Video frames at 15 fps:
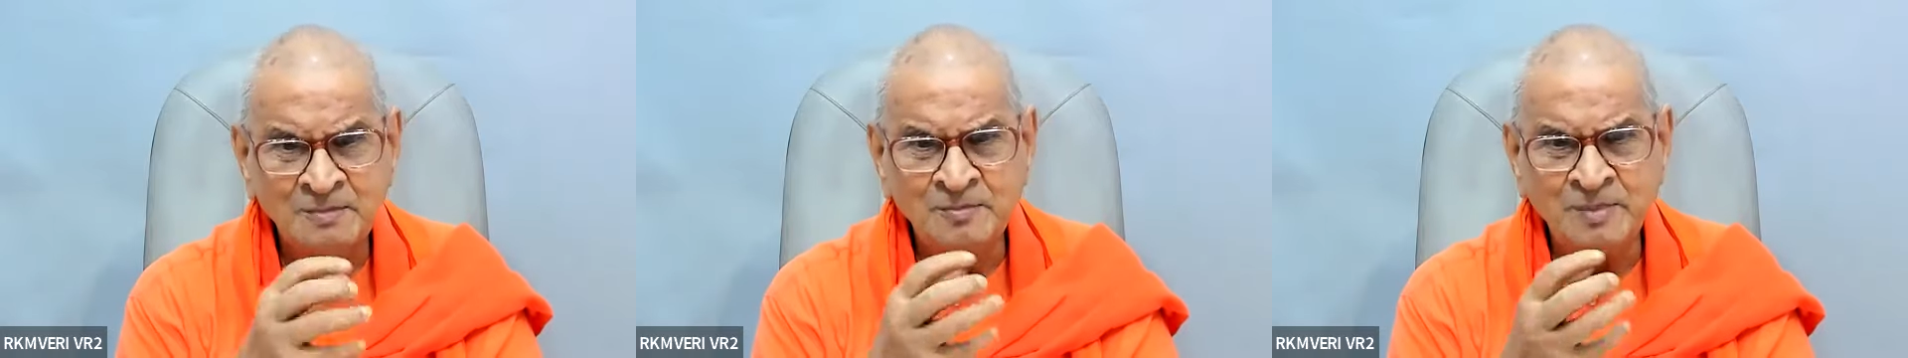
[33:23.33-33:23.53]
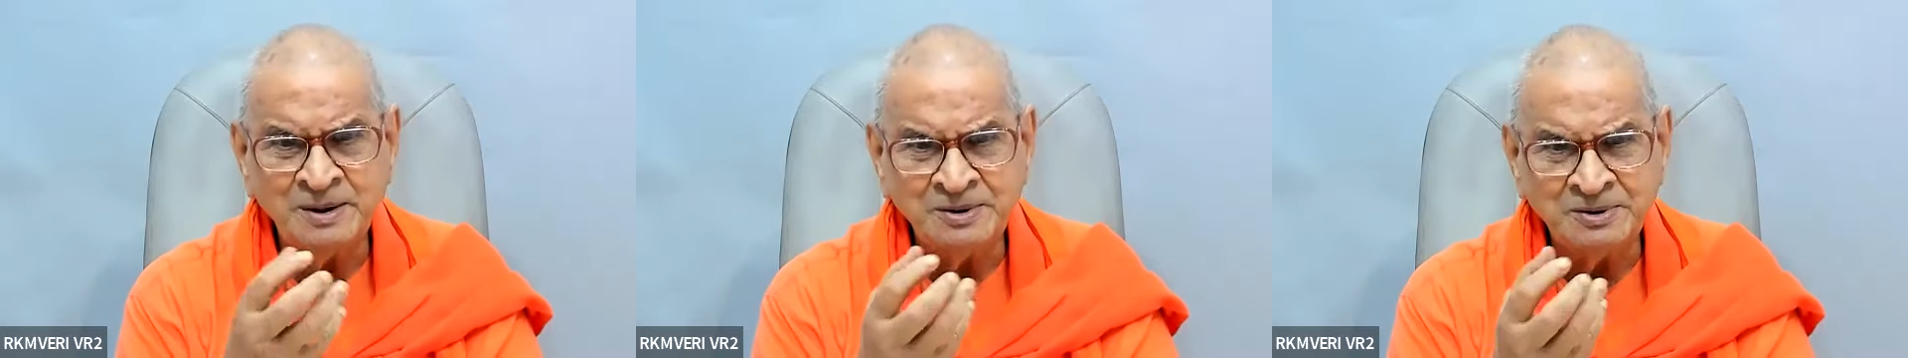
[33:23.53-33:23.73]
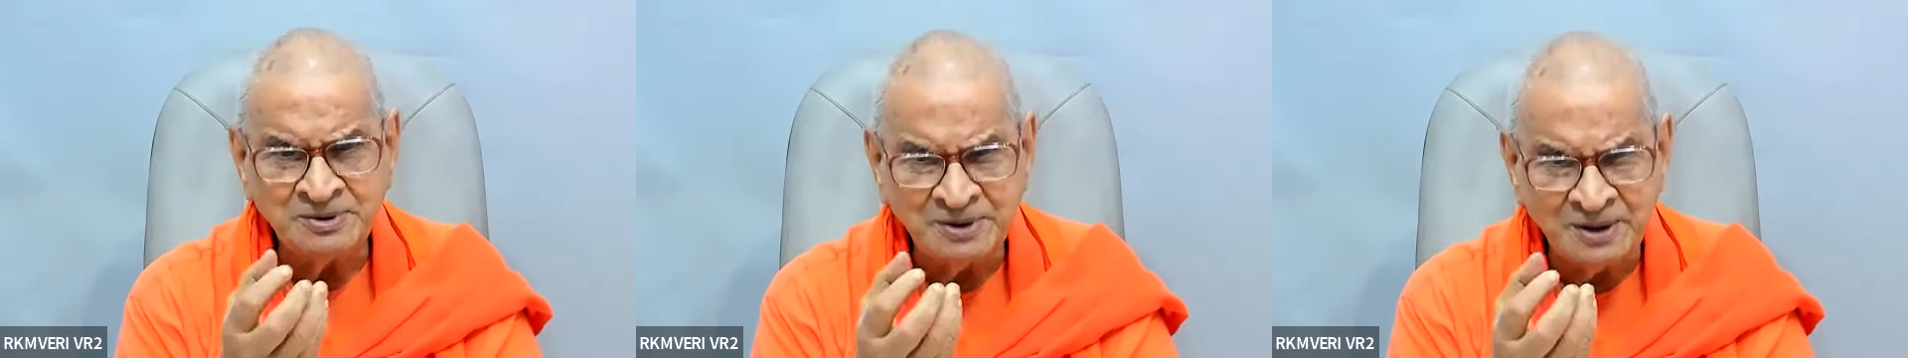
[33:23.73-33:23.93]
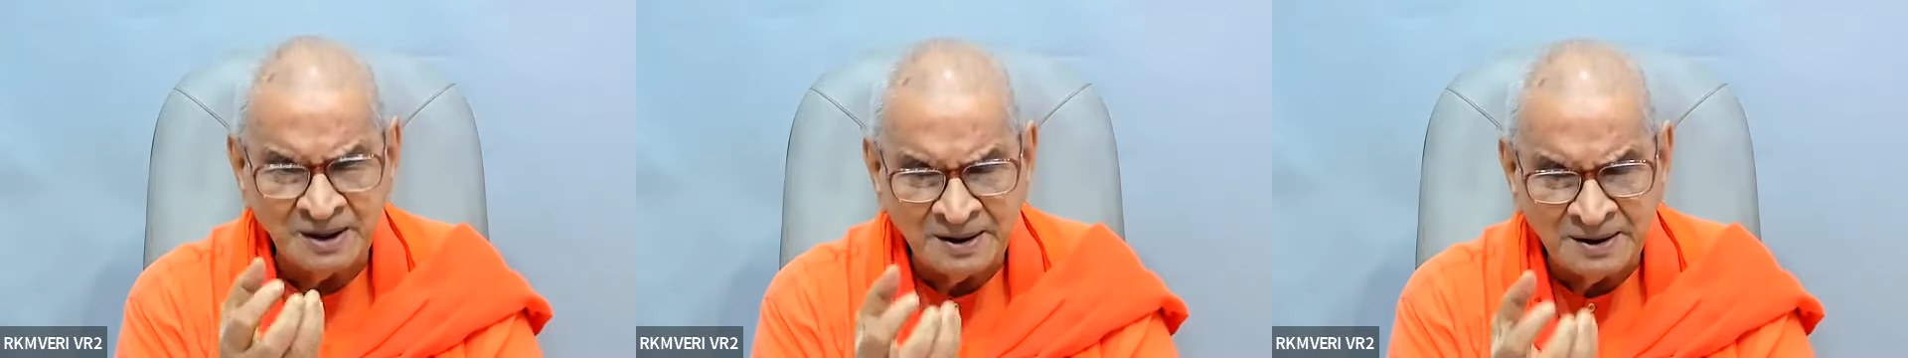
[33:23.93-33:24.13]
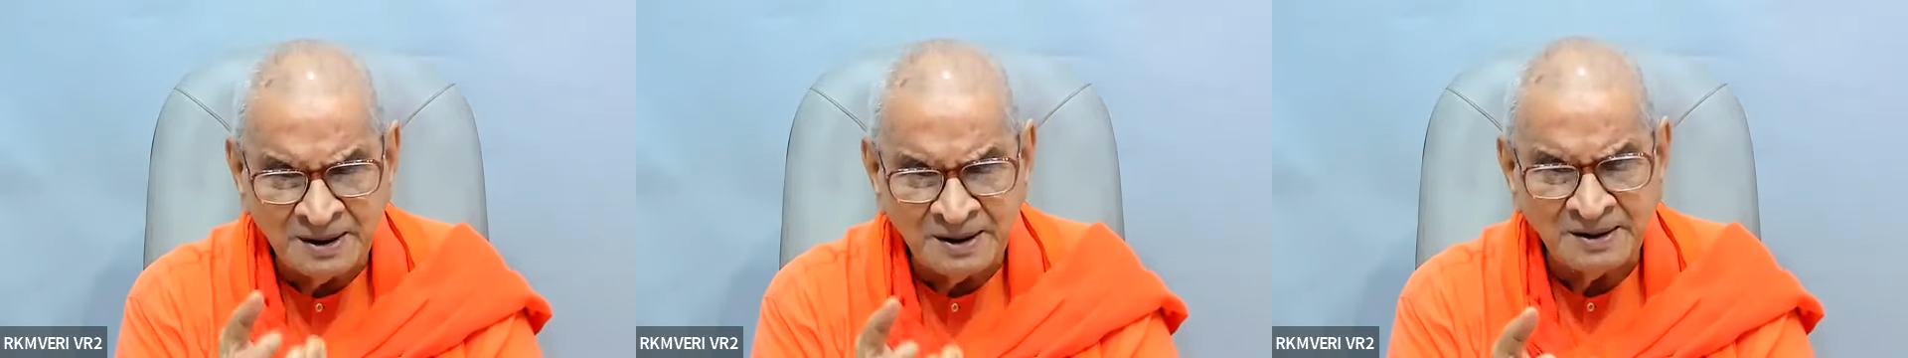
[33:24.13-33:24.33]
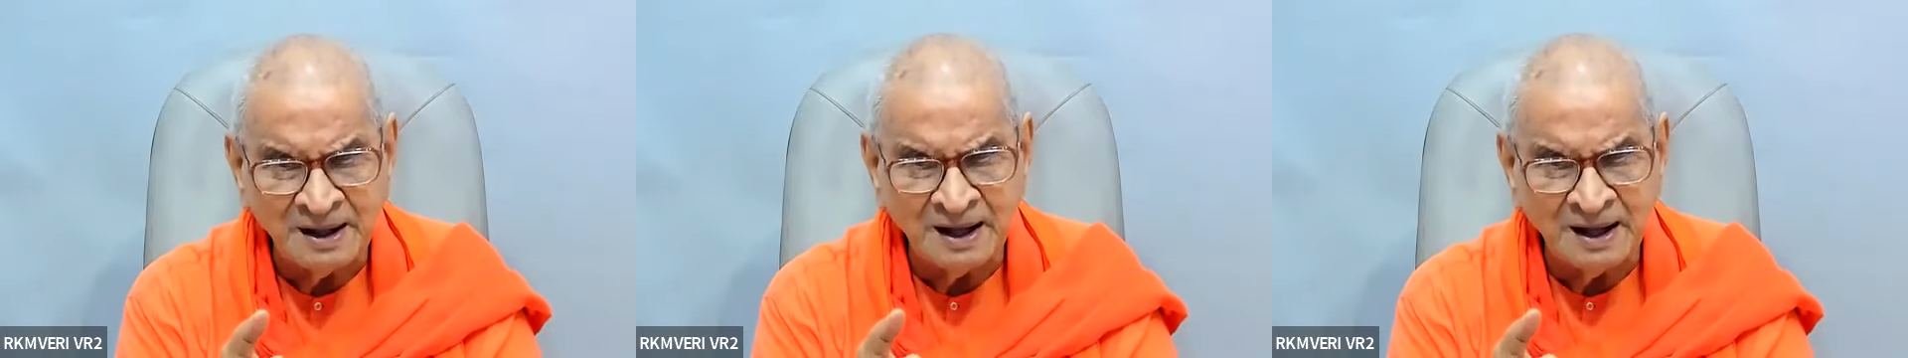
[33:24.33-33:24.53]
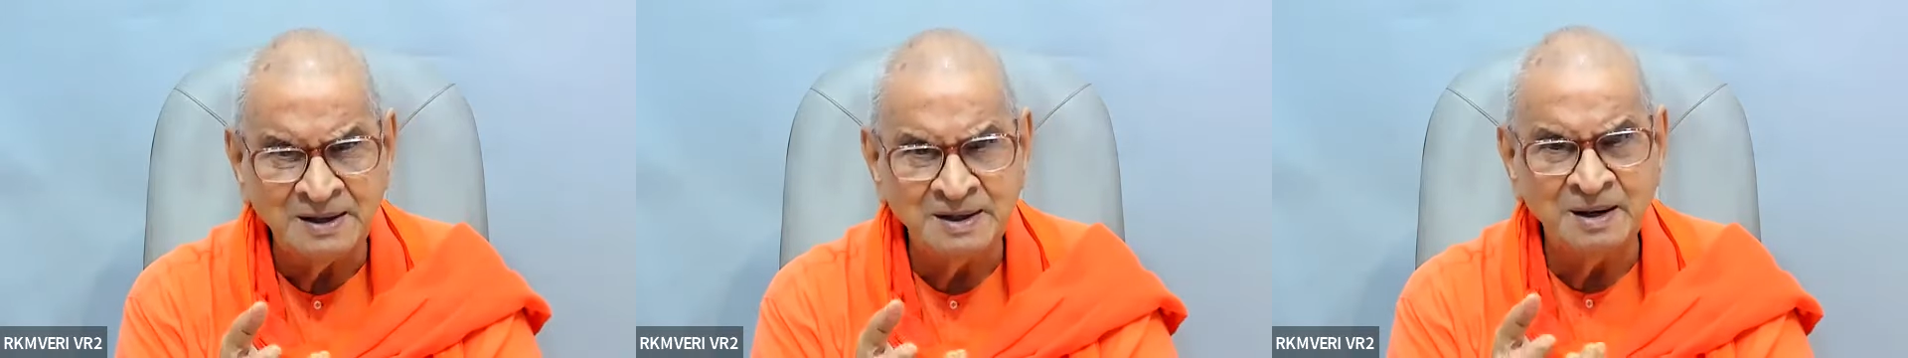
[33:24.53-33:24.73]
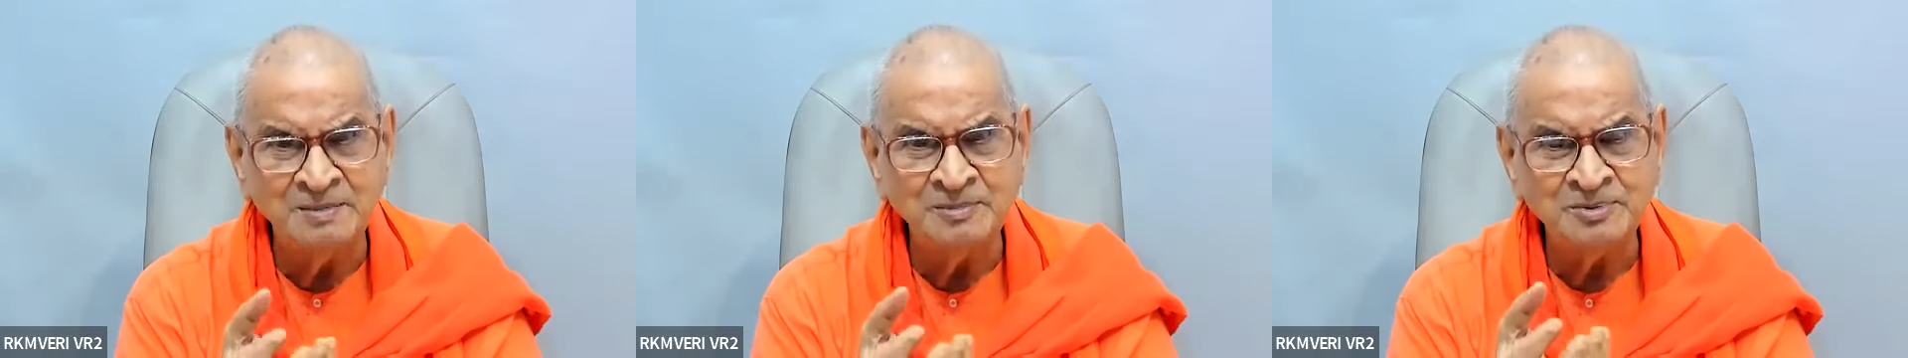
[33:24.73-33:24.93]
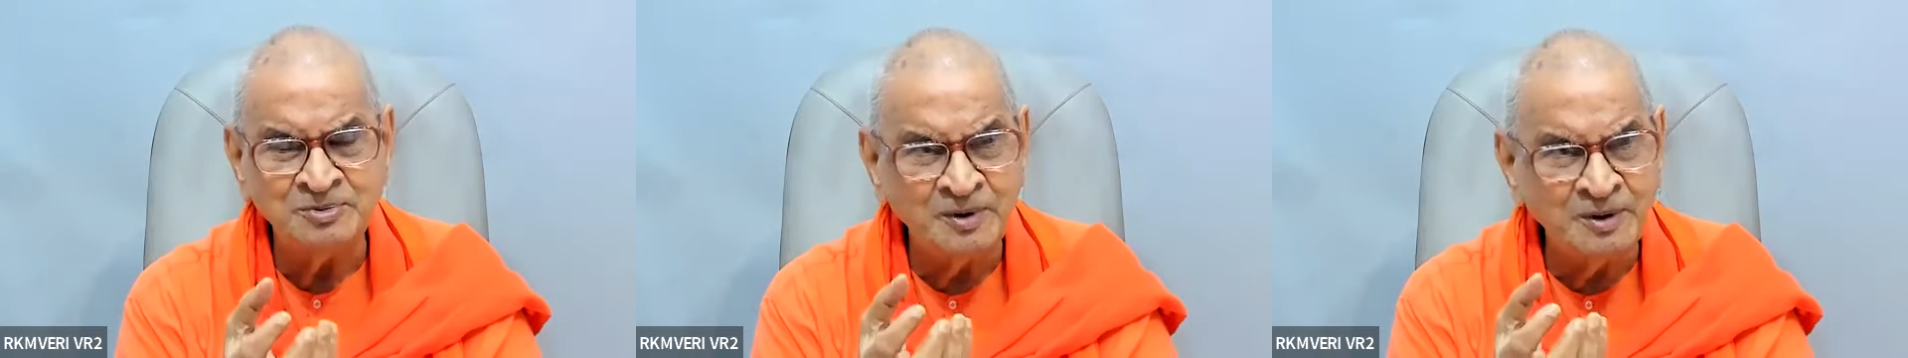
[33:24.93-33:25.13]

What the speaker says: But certain items